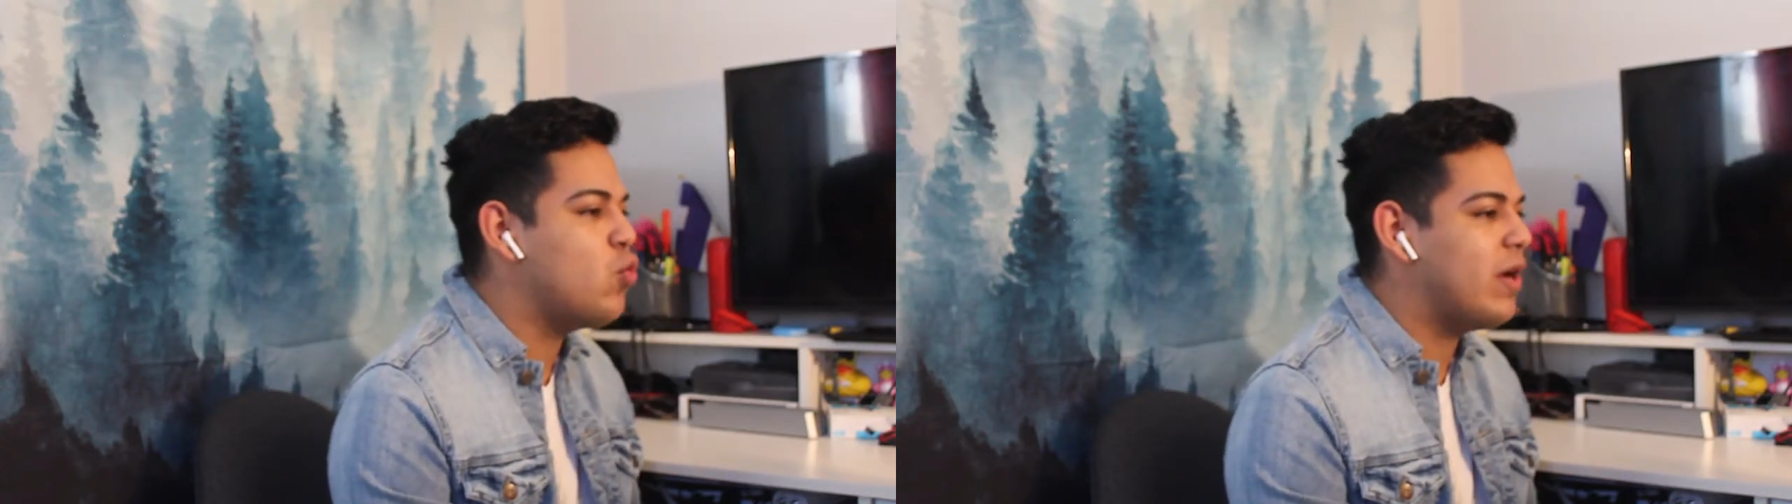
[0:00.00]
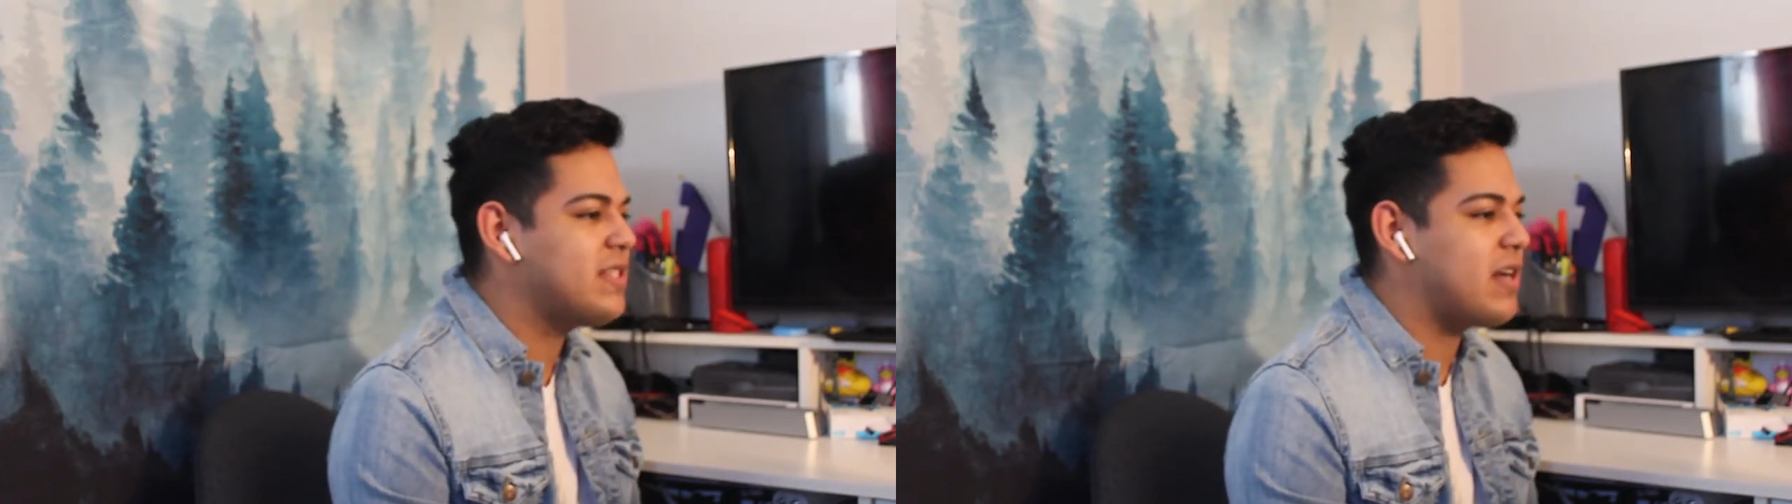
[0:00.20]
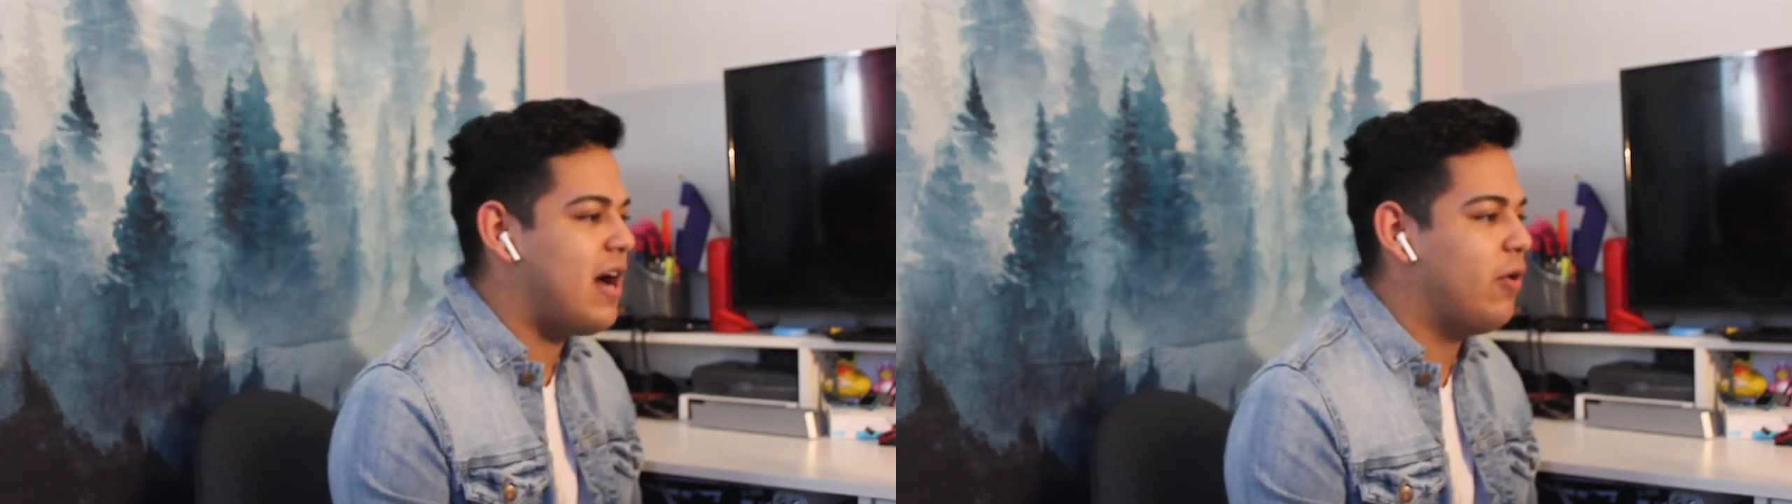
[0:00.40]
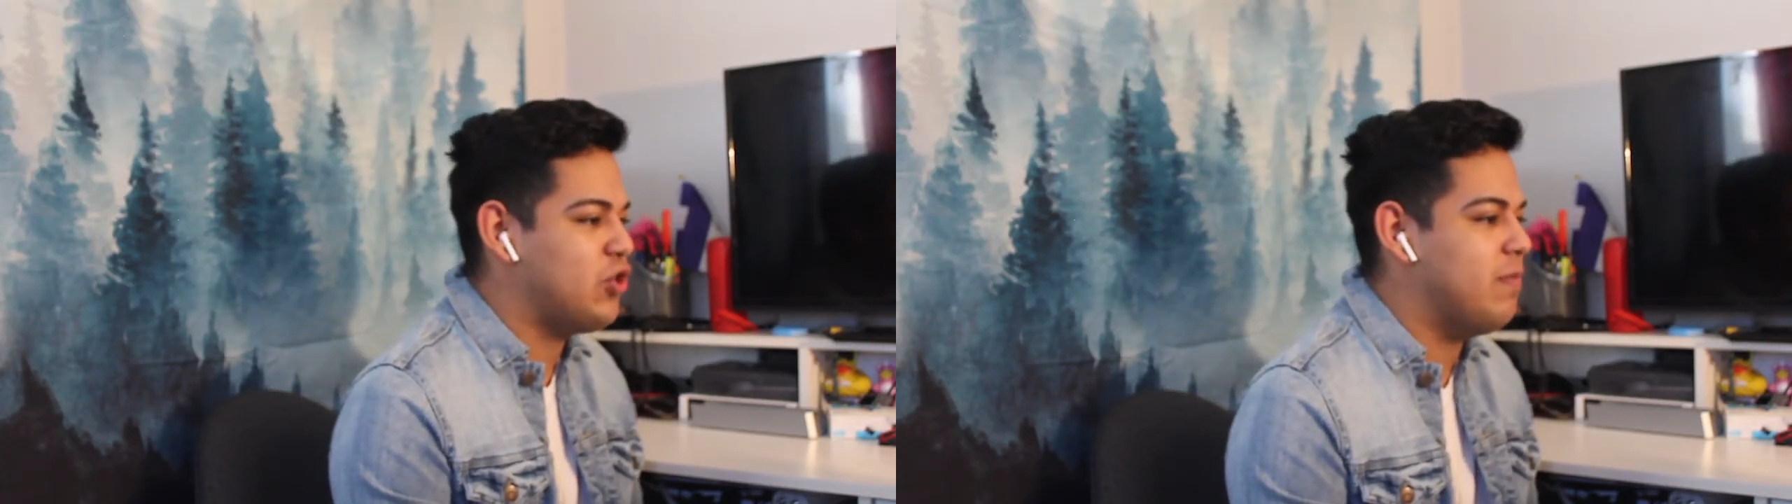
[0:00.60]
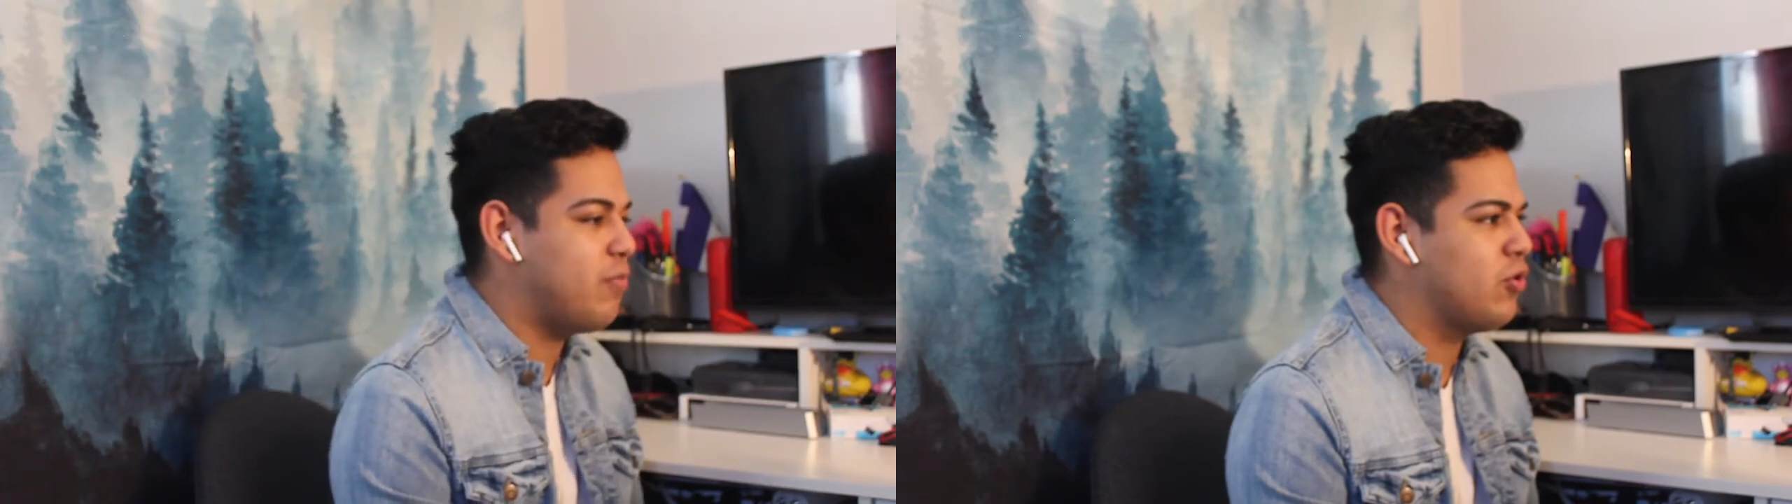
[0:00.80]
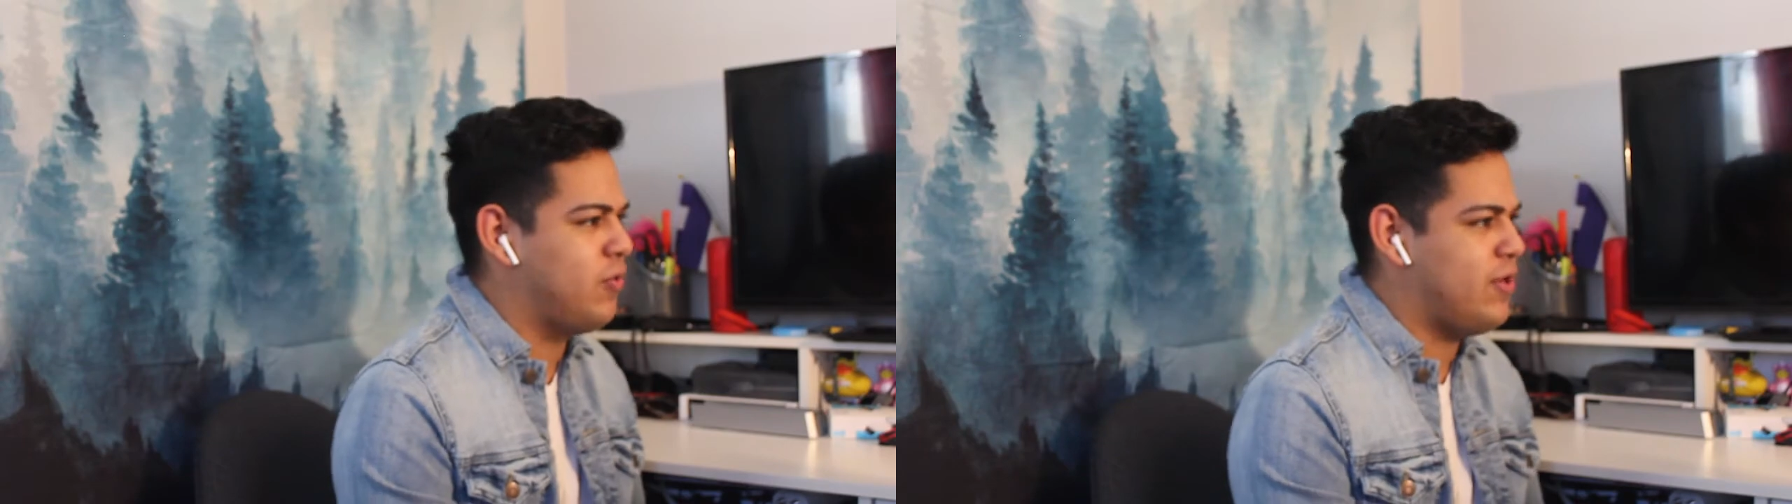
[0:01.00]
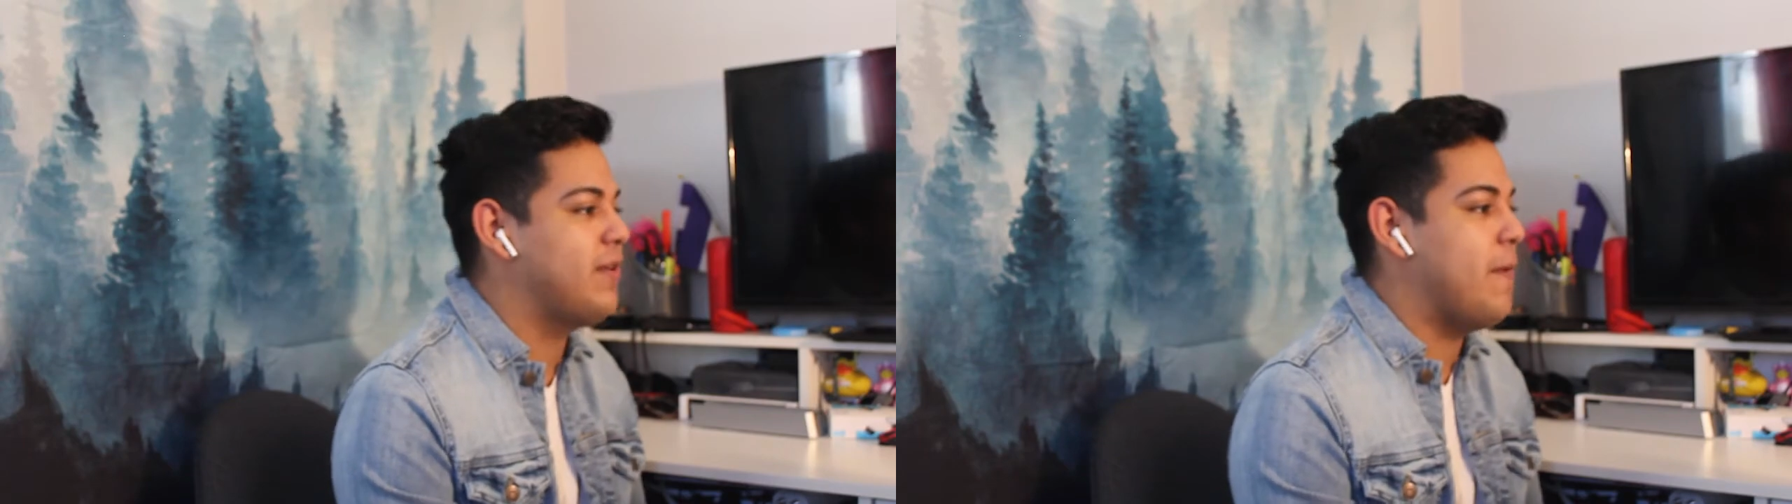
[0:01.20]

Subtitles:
you went to college in Puerto